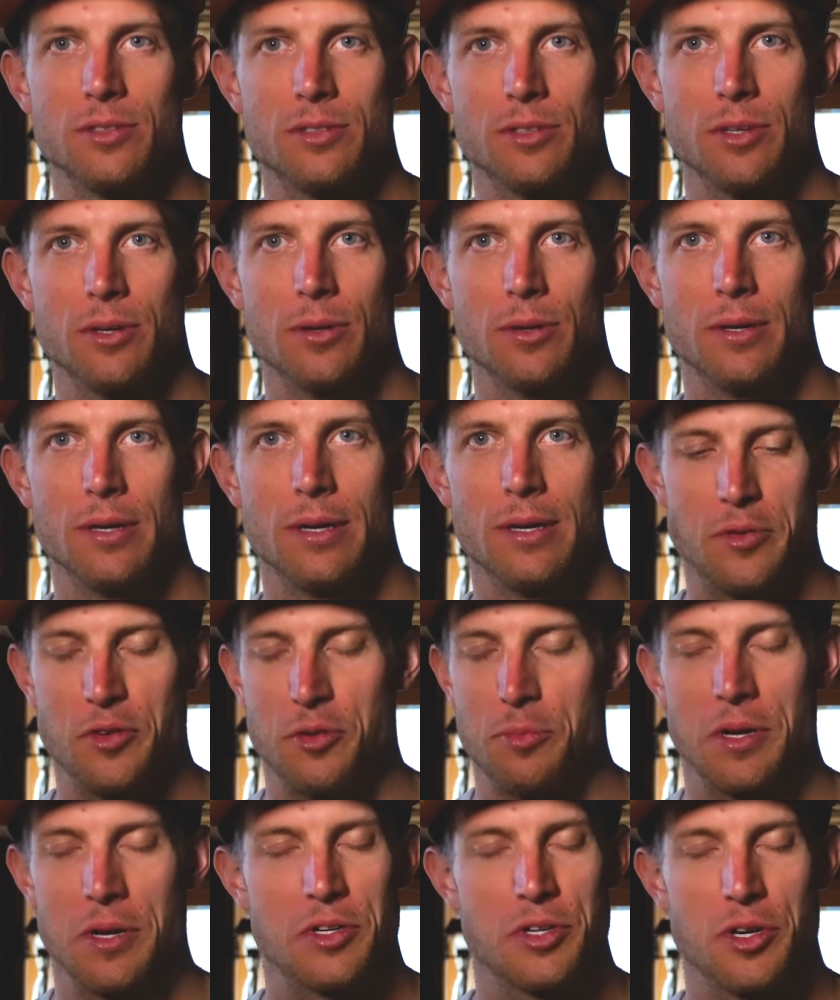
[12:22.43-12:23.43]
So
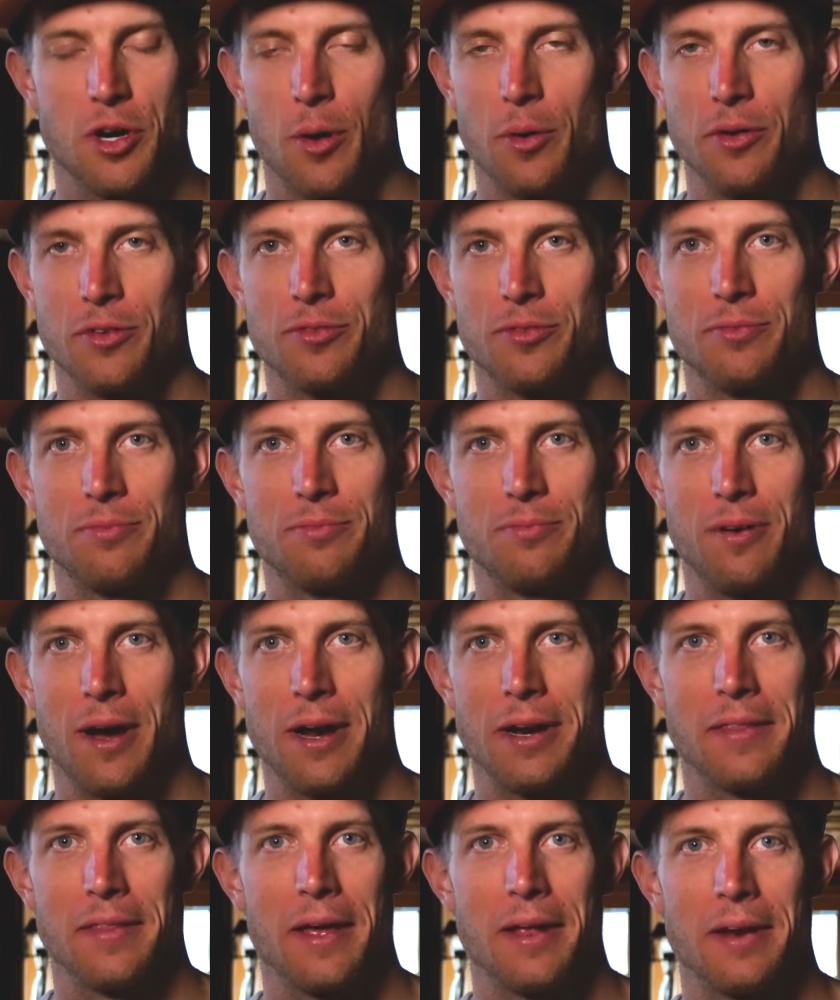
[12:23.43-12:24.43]
just make sure you're always
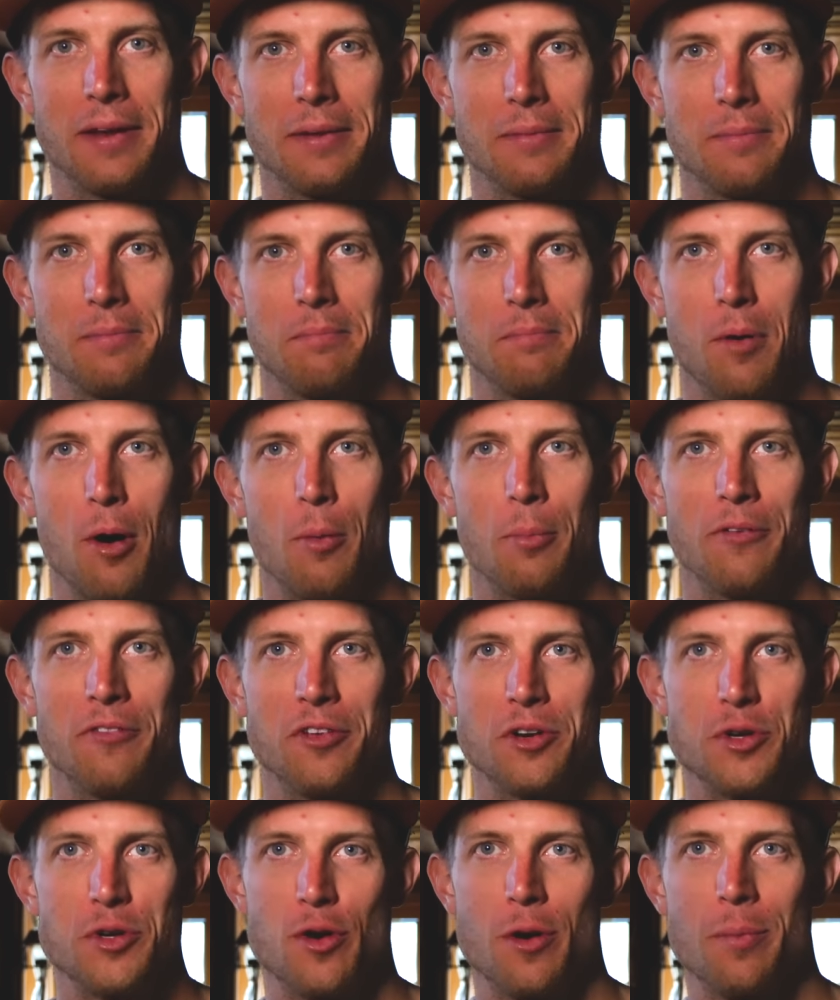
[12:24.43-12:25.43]
finding that moment
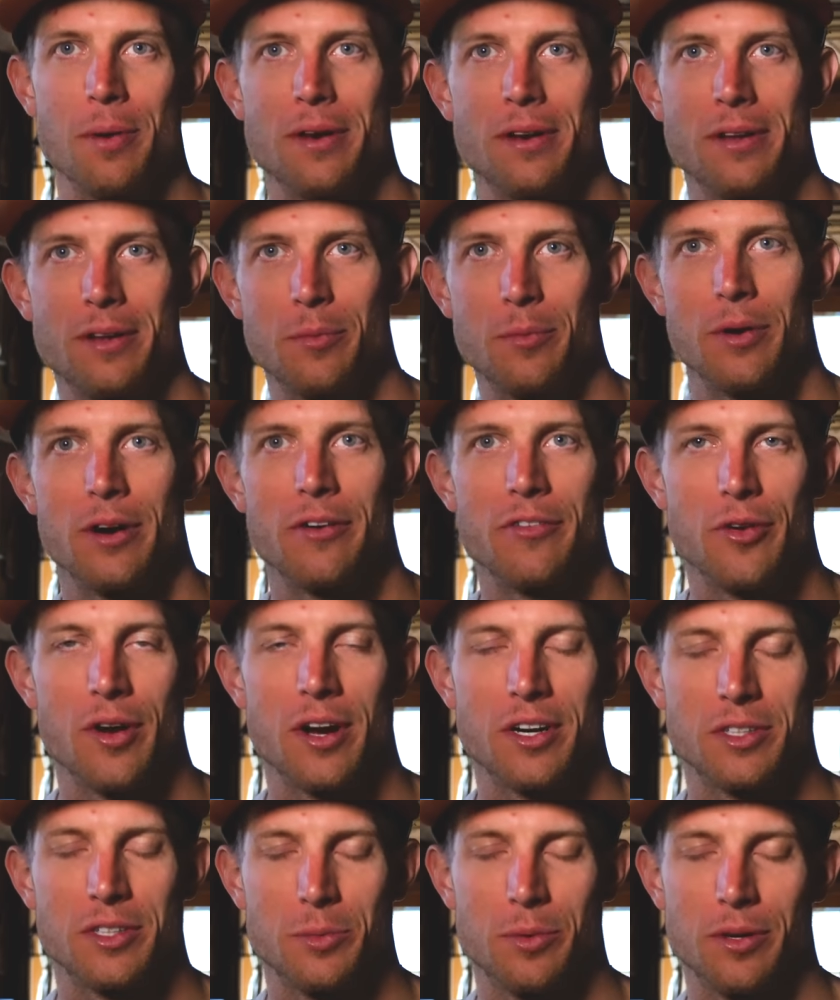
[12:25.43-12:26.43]
of enjoyment in whatever
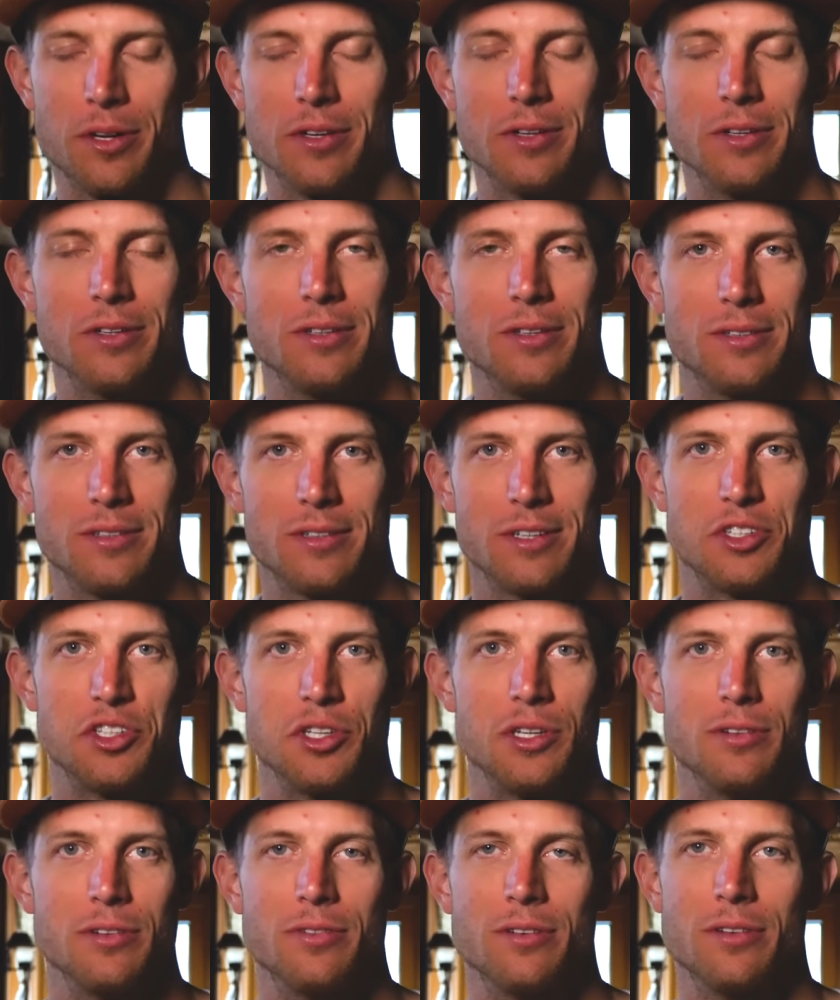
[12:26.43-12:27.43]
you actually want to
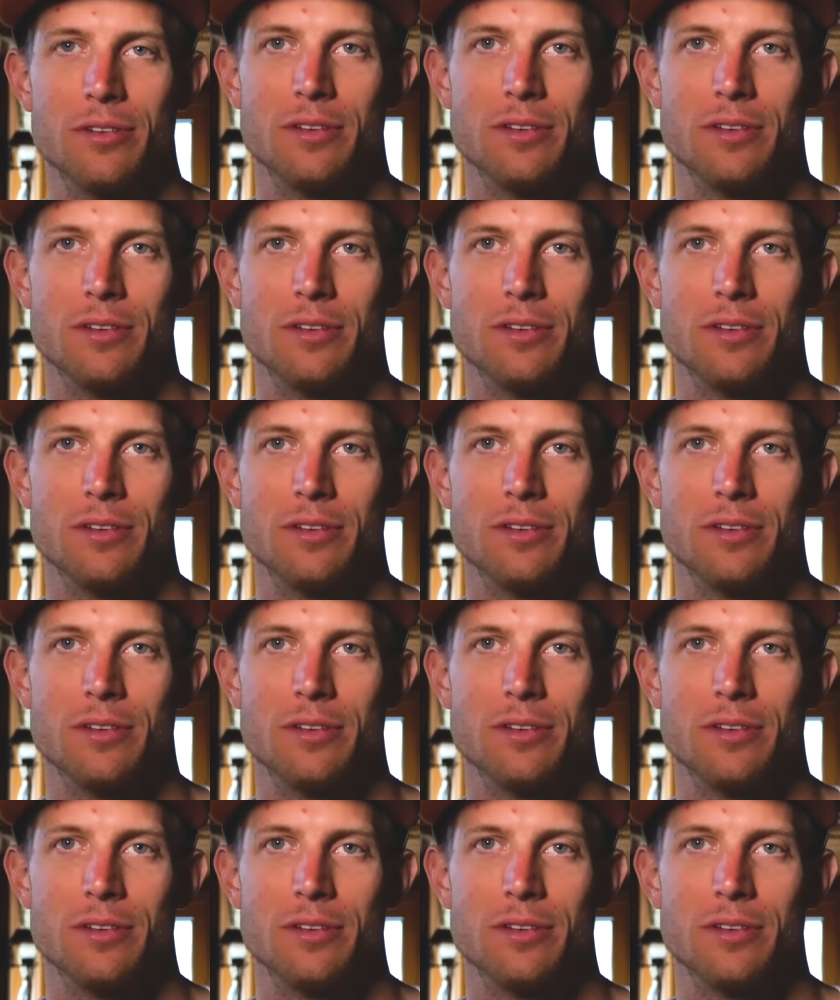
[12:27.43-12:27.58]
achieve.